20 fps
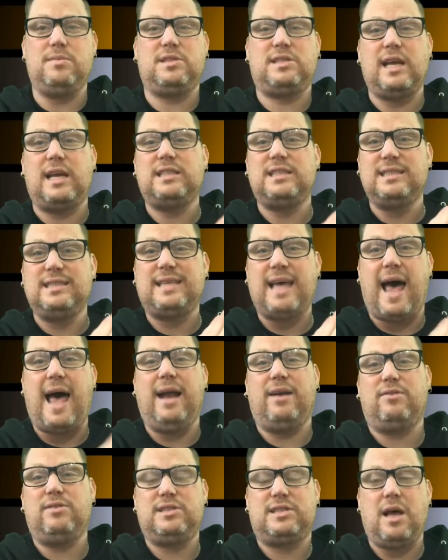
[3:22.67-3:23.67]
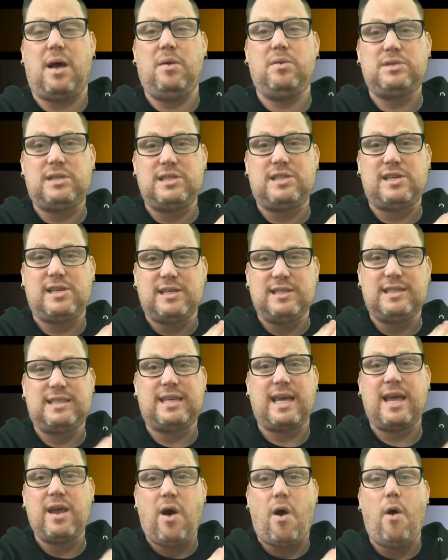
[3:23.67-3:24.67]
sessions and results. As you can
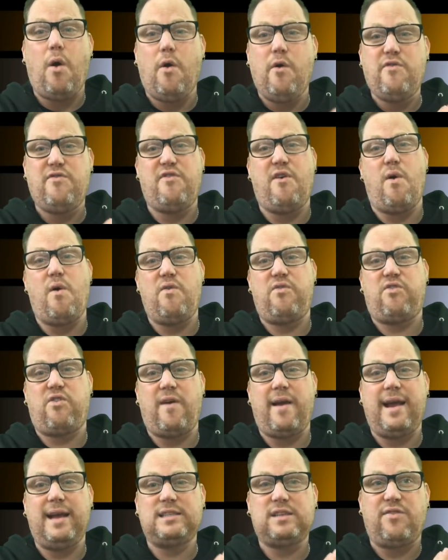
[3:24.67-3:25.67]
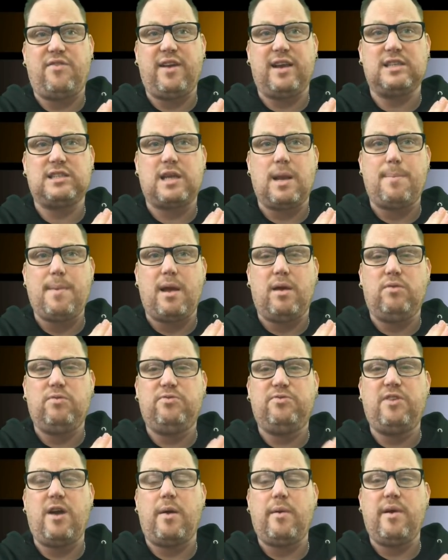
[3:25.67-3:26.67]
see, all 4-3s. I think it's going to be a
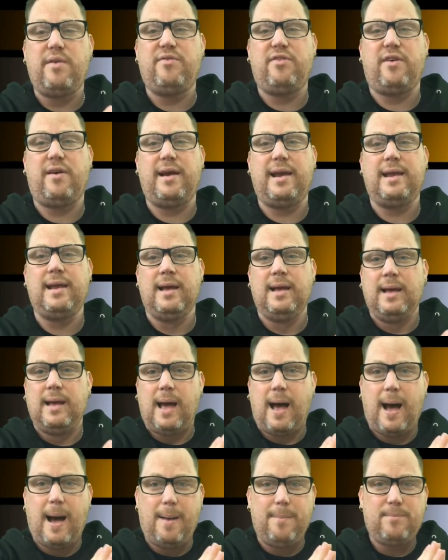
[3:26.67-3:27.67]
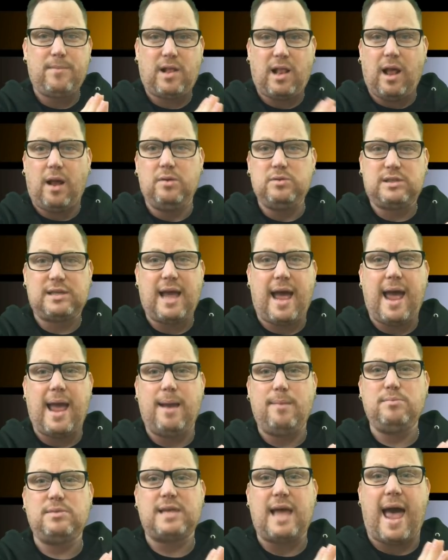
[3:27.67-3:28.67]
very, very close
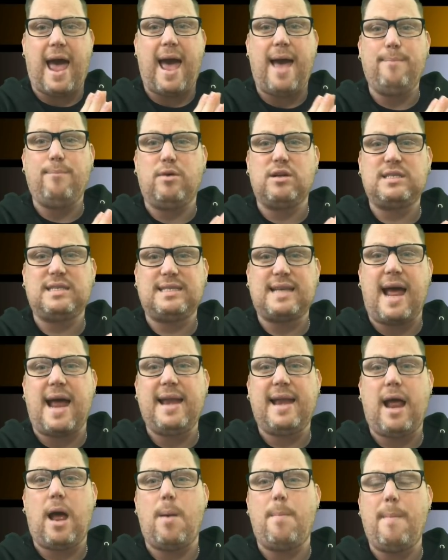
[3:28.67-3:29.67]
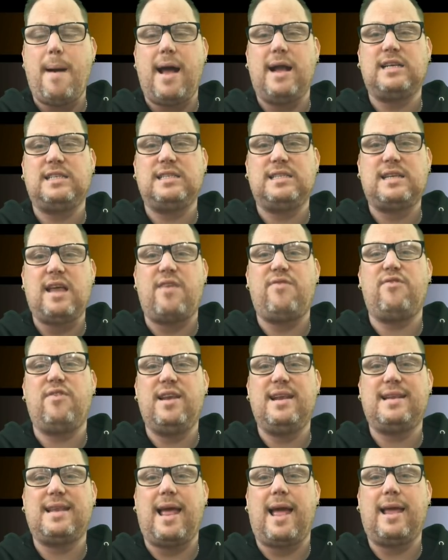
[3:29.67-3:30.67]
games, and my standout match is
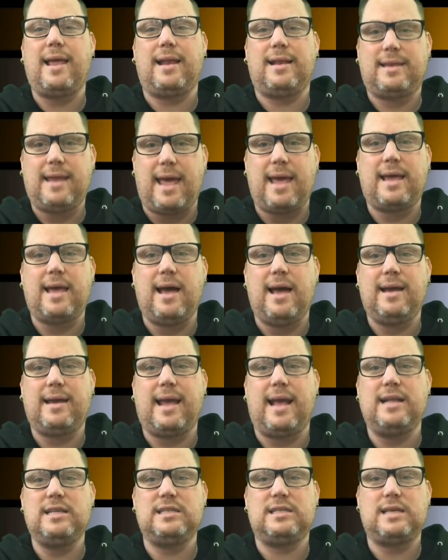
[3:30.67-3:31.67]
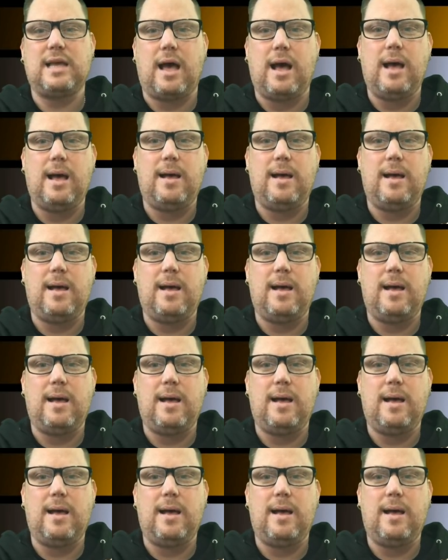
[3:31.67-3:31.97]
definitely Dekker against